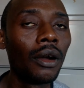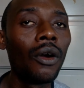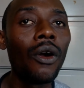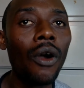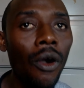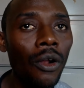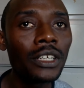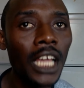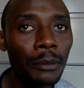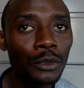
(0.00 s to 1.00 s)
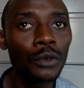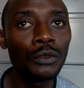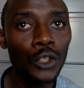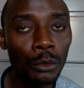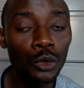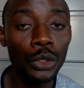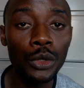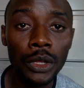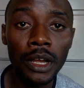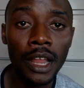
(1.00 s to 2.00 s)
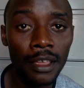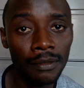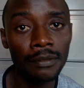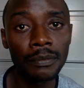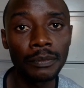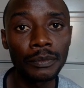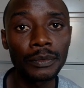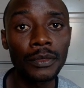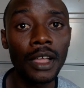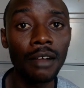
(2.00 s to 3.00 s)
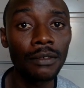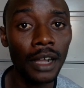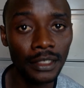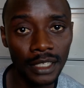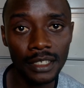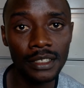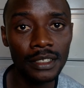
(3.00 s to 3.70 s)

All types of jobs we do in life have hazards.